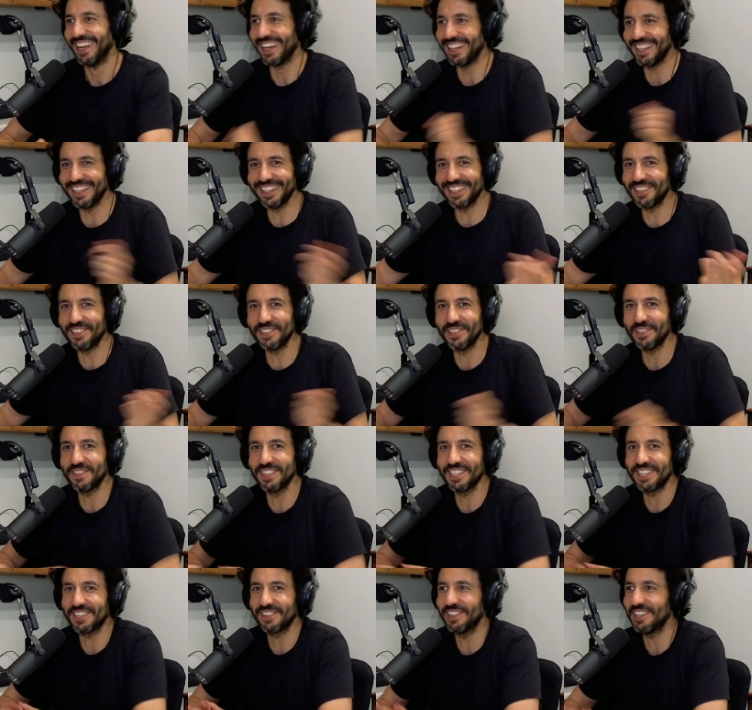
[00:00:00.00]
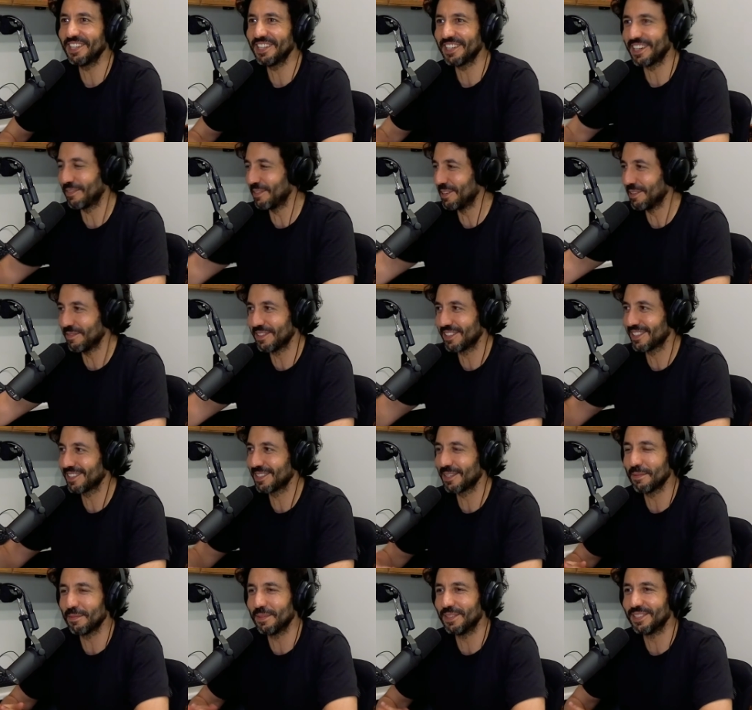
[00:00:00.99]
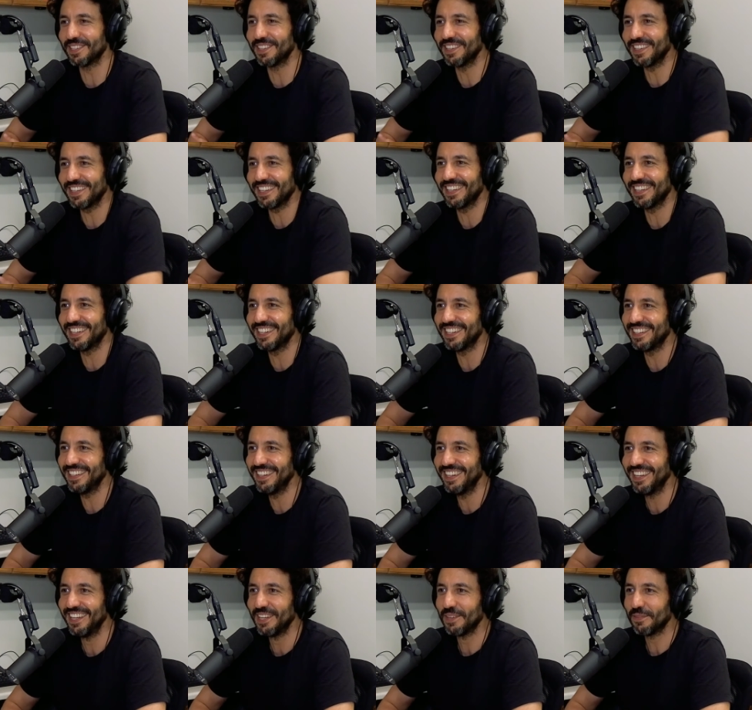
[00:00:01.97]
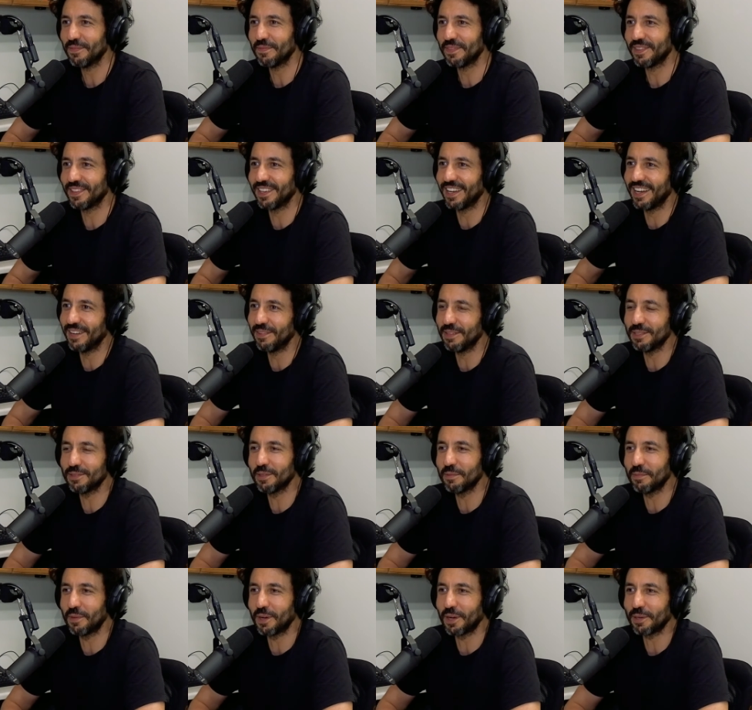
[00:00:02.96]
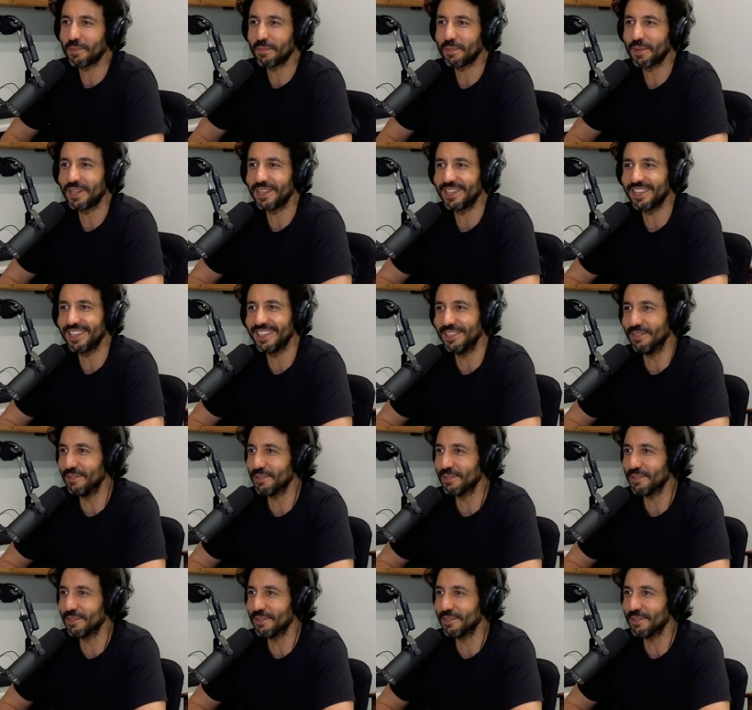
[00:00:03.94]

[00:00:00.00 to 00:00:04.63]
And he had a whole big career. I went and visited him in Tokyo. I uh, went to a model party.